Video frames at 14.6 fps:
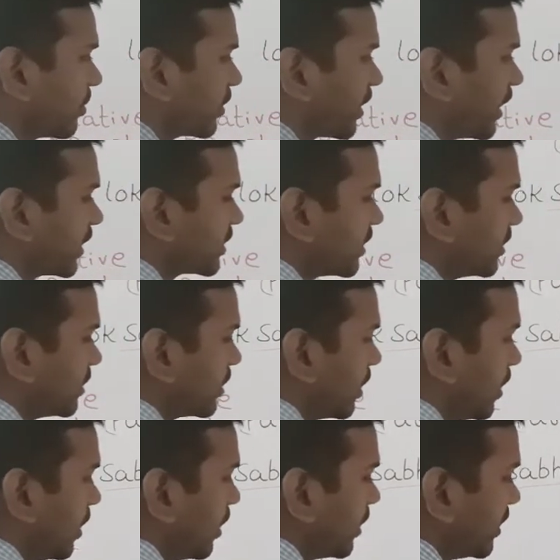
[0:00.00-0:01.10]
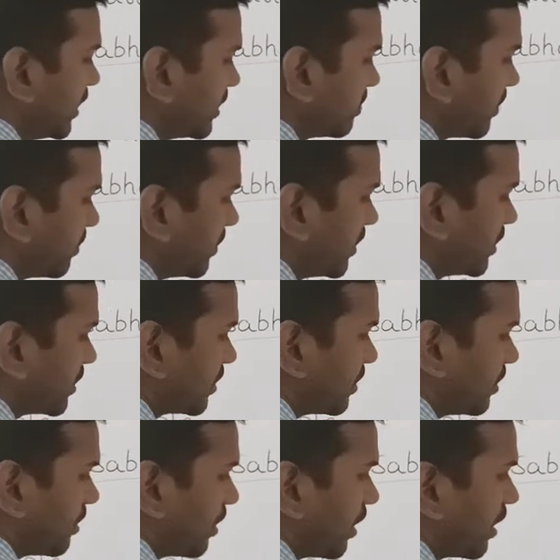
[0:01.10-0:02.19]
about elections, these members
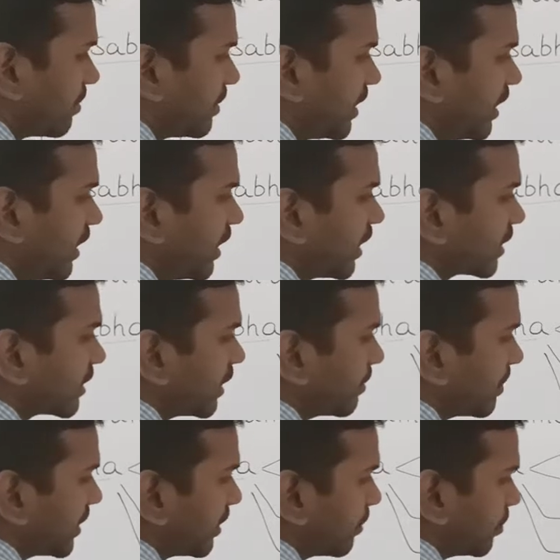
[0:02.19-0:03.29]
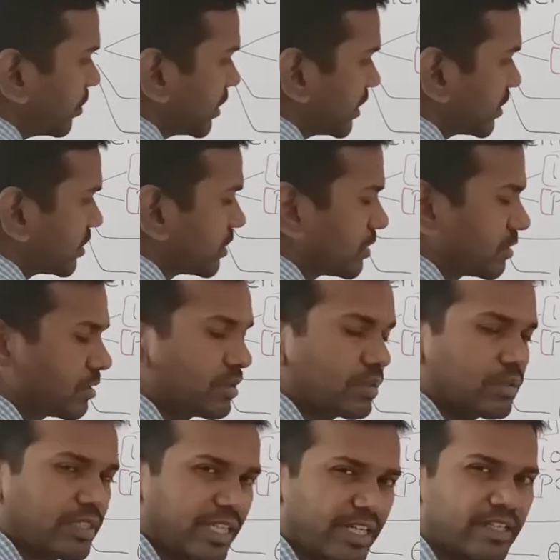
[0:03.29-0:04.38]
are mainly elected by the voters
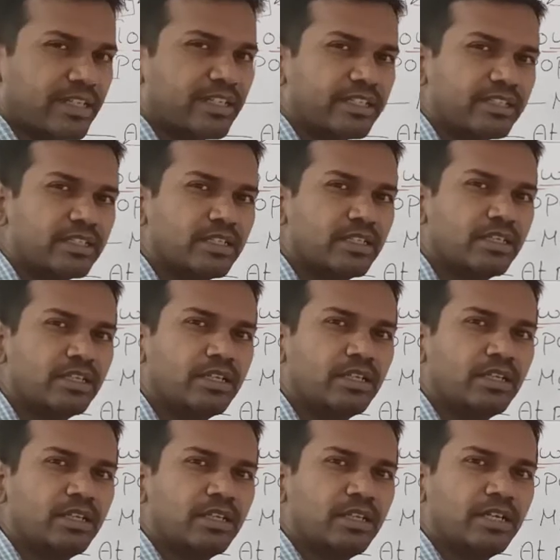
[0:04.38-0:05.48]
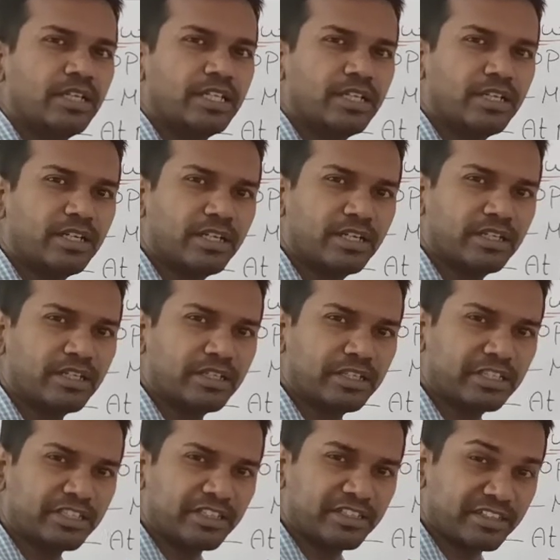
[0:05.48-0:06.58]
directly,
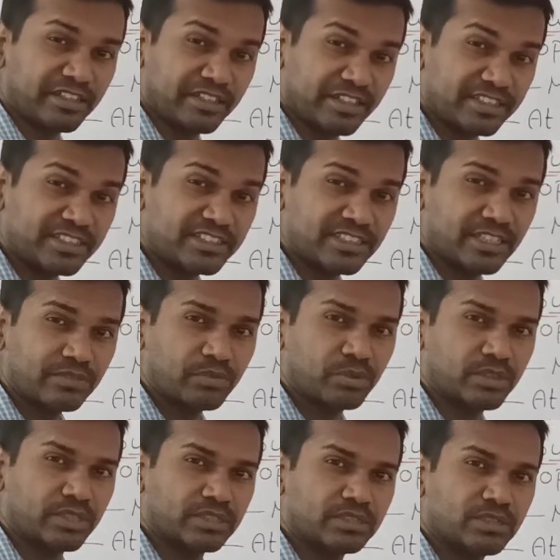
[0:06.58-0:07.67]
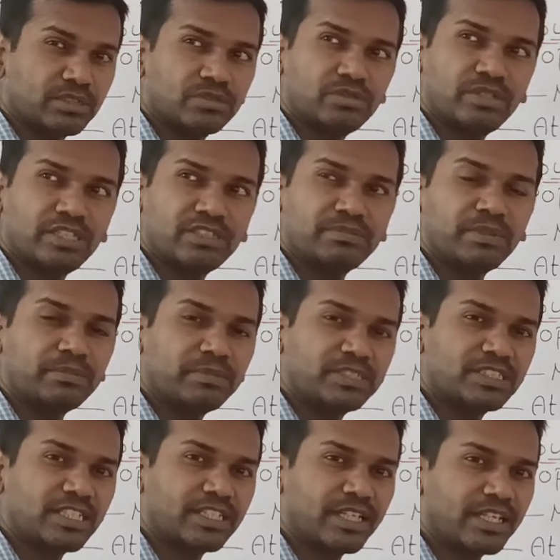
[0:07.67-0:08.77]
registered voters. So these
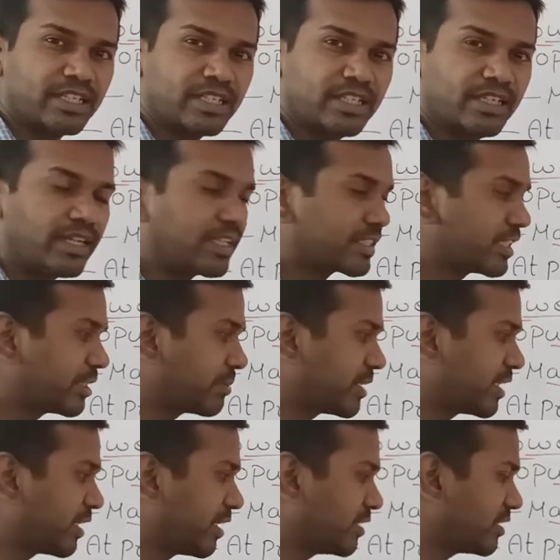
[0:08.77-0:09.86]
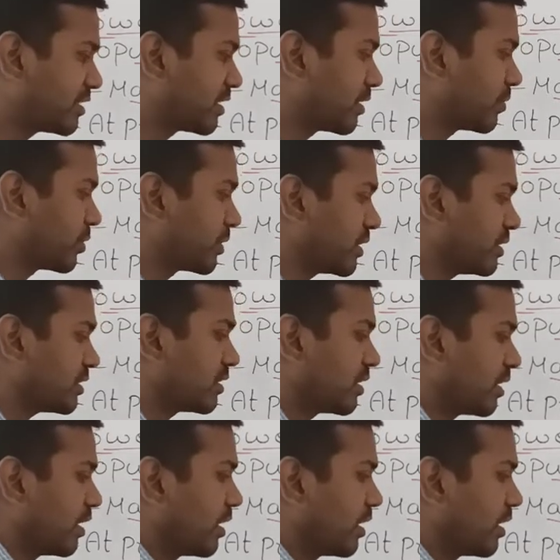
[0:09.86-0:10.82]
members are directly elected by the registered voters,